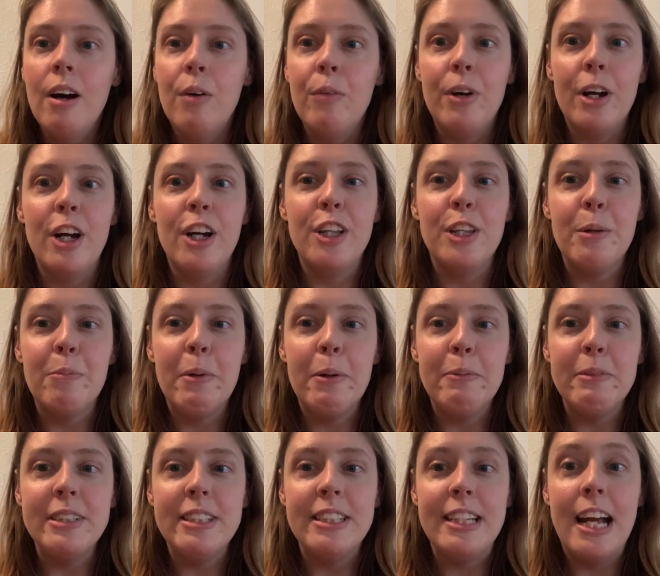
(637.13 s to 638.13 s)
Where are there
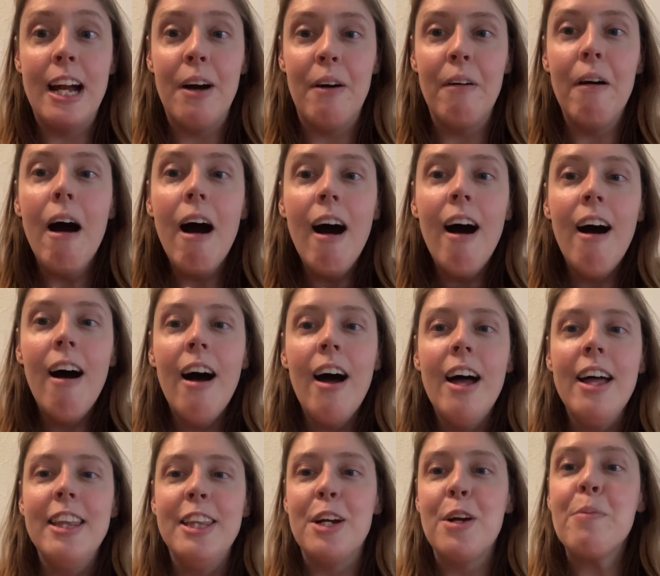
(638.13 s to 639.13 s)
bubbles now?
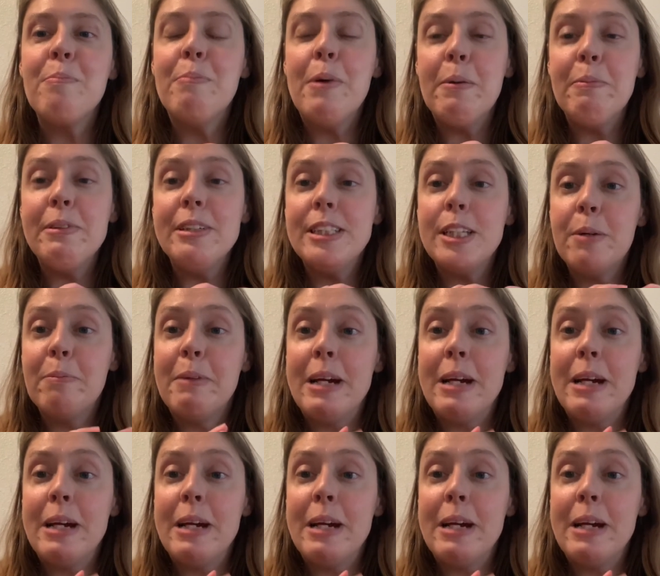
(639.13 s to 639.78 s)
There are bubbles on